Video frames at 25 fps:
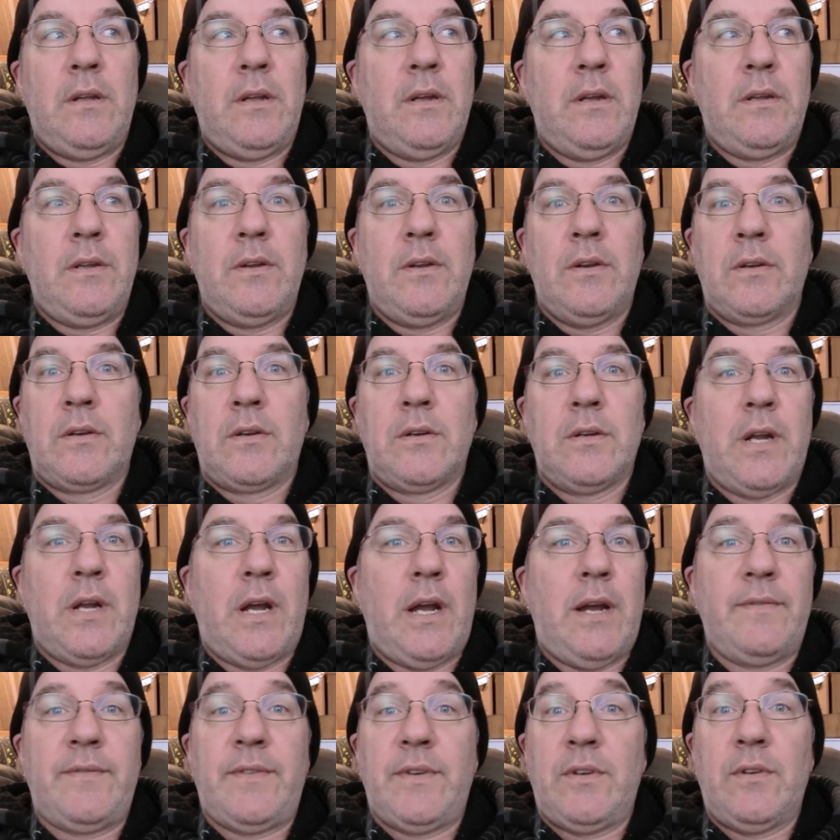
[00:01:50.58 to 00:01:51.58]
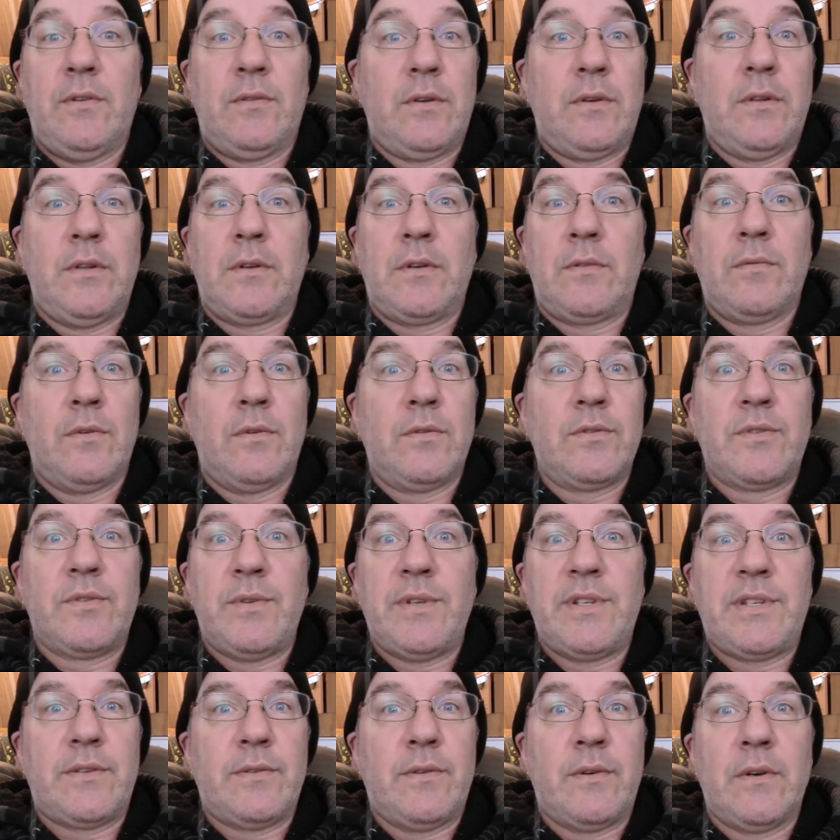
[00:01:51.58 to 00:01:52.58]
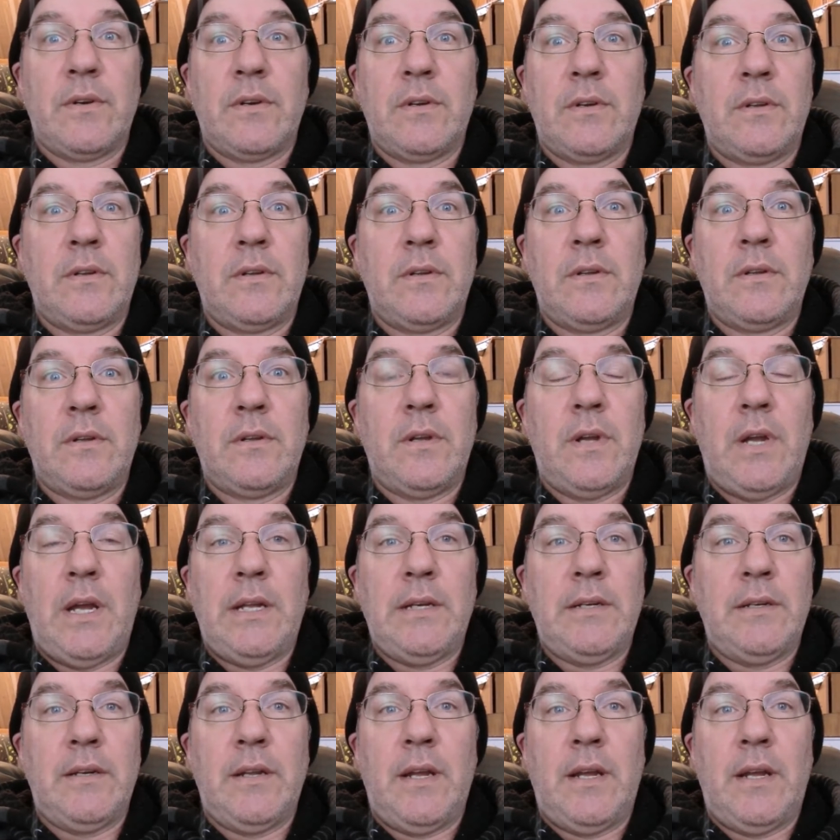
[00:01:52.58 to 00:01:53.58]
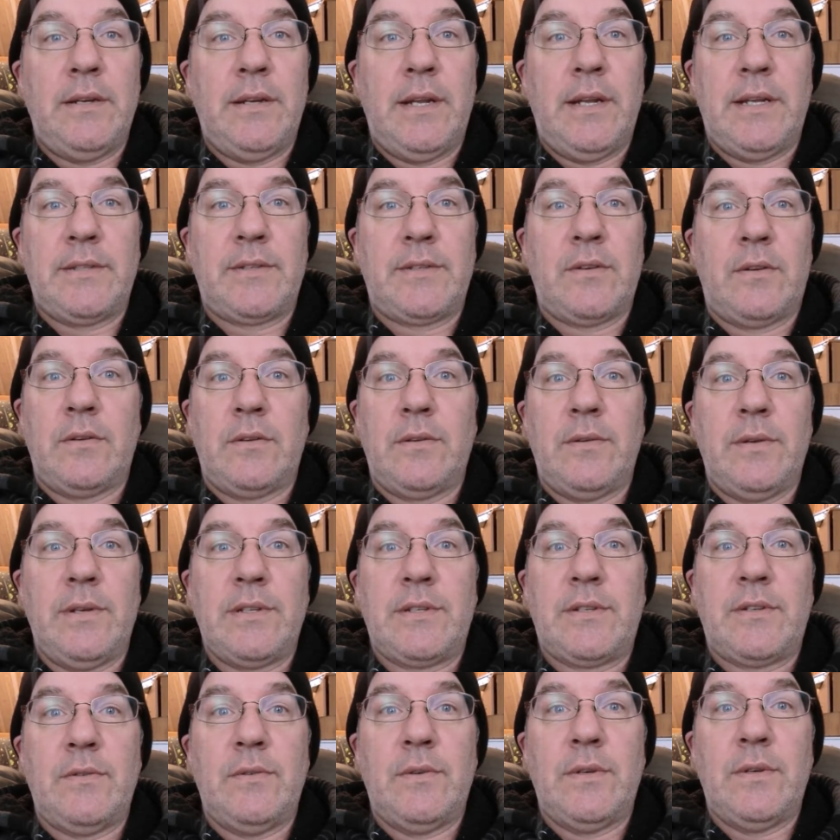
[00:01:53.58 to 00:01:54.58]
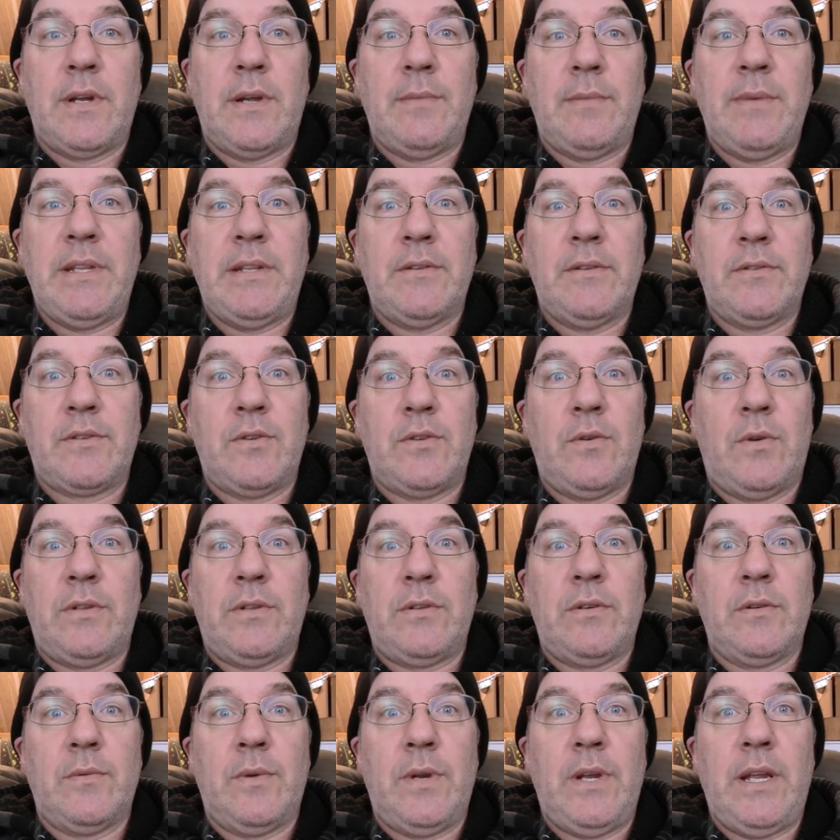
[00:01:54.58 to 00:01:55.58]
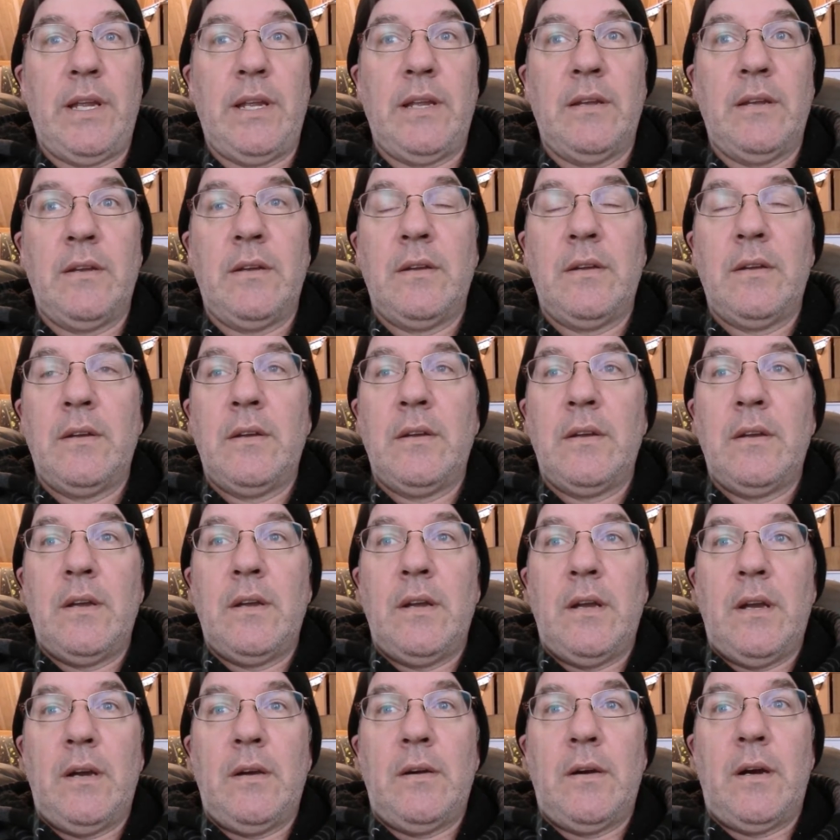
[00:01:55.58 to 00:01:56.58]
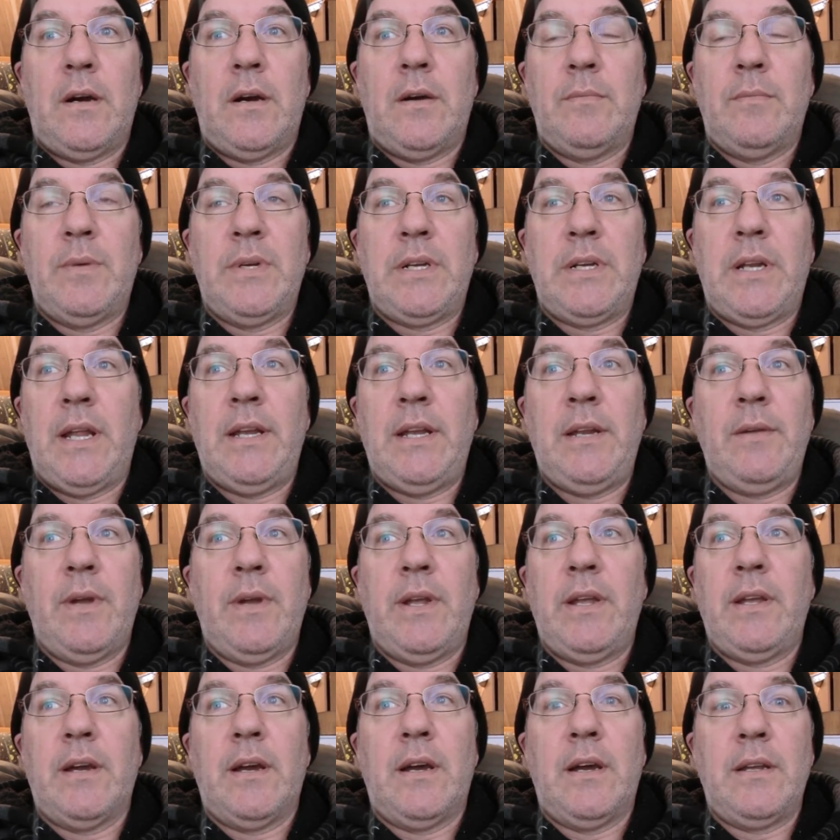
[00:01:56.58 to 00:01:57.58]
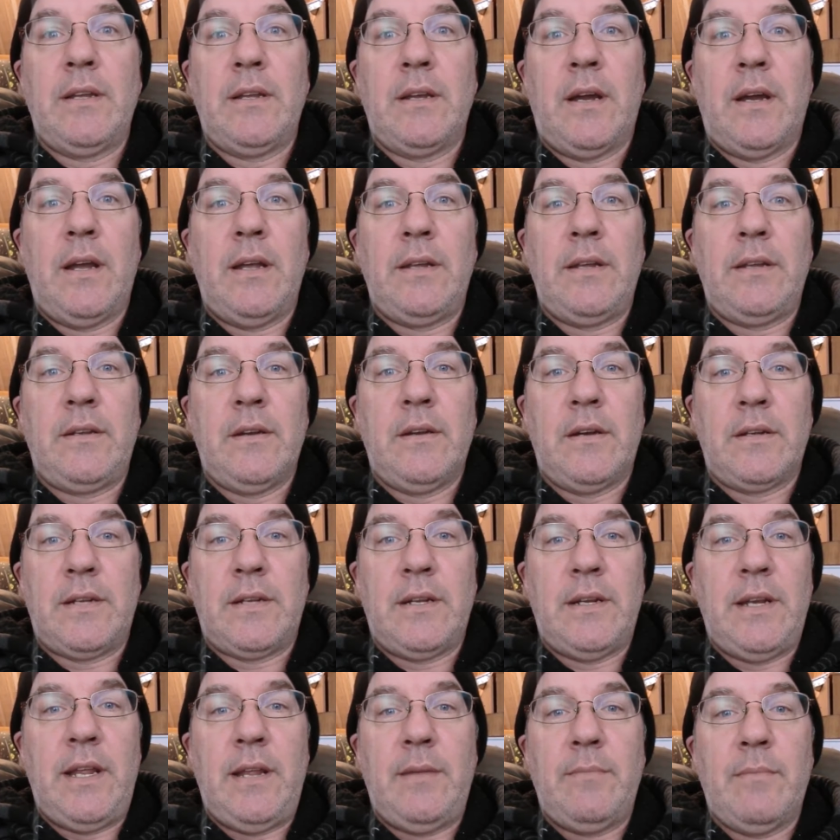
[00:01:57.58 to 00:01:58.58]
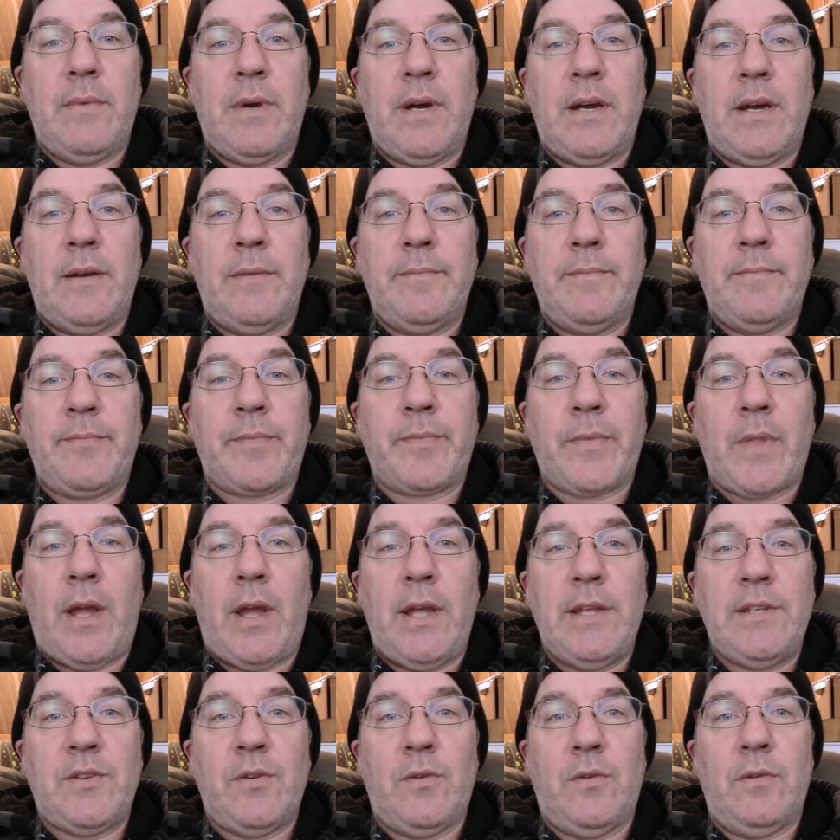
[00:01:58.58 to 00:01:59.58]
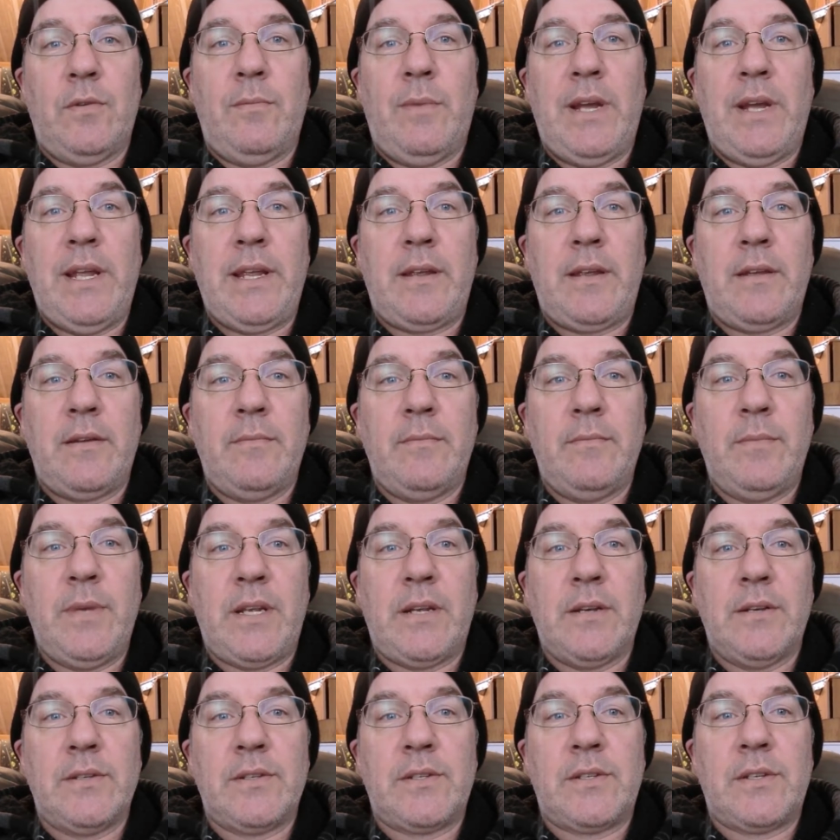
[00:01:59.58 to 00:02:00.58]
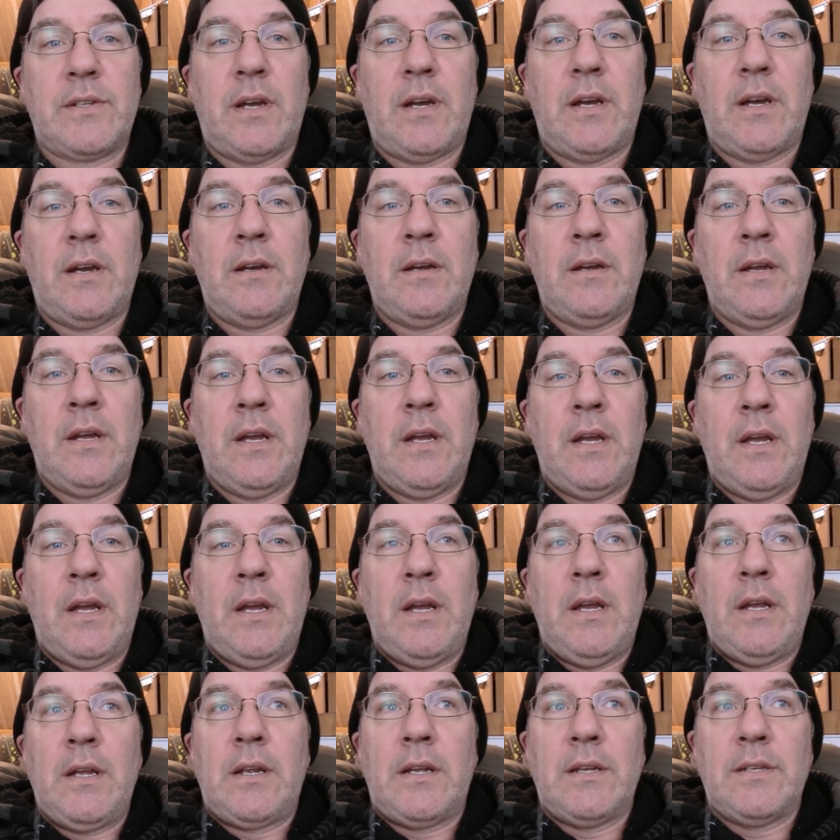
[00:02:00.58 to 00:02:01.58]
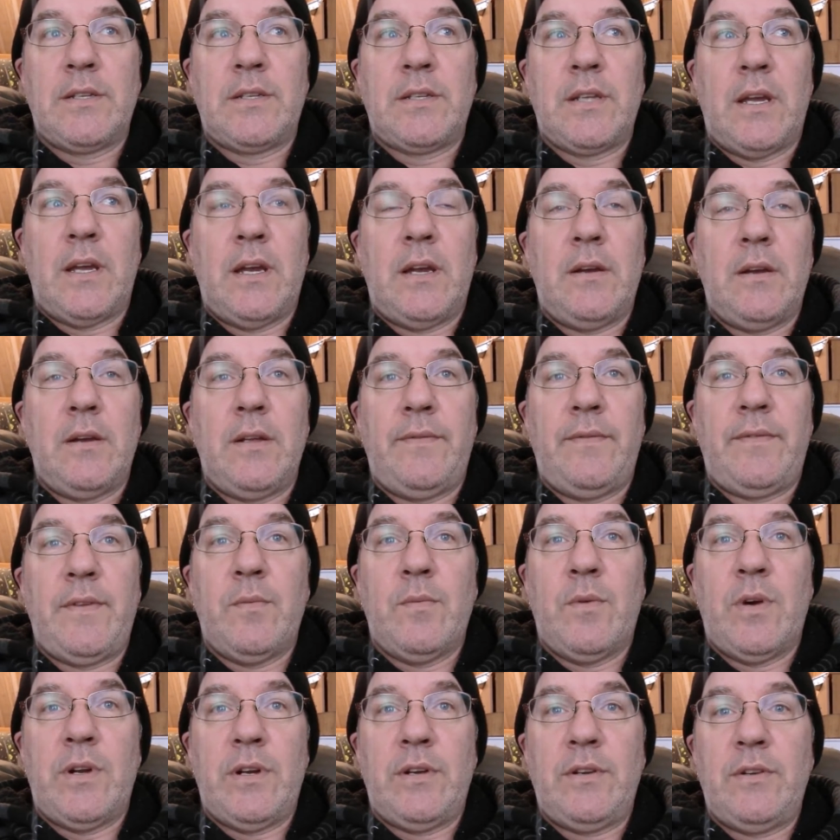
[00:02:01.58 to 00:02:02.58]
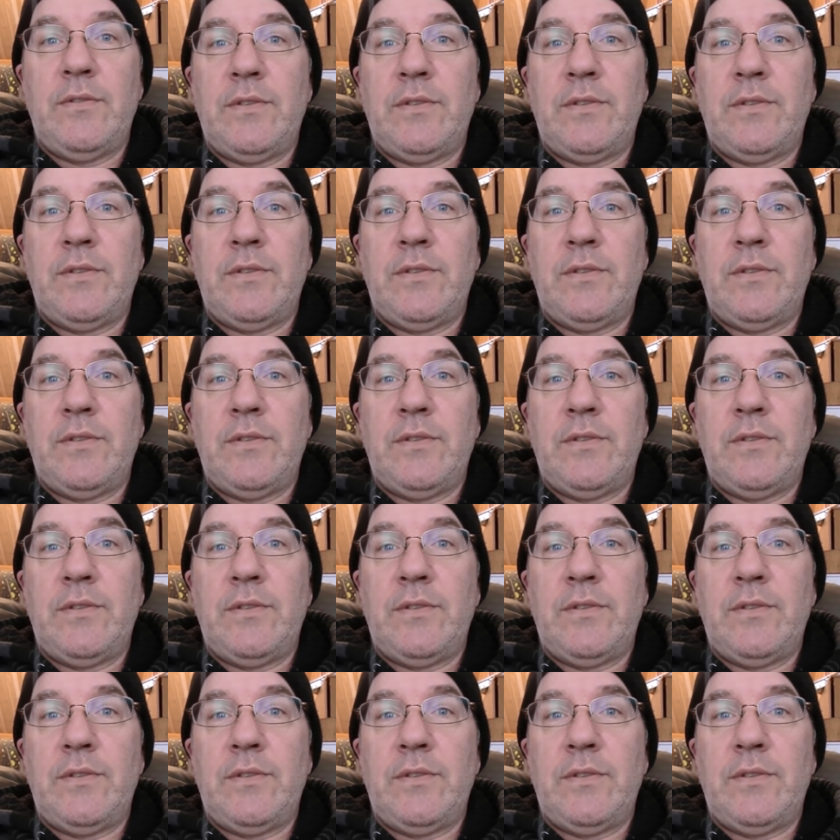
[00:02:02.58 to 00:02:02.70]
you're going to have to go to the grocery store, and that's all there is to it. I mean, there's no other way. But anyway, I got the name Icehole Mike because if you want to do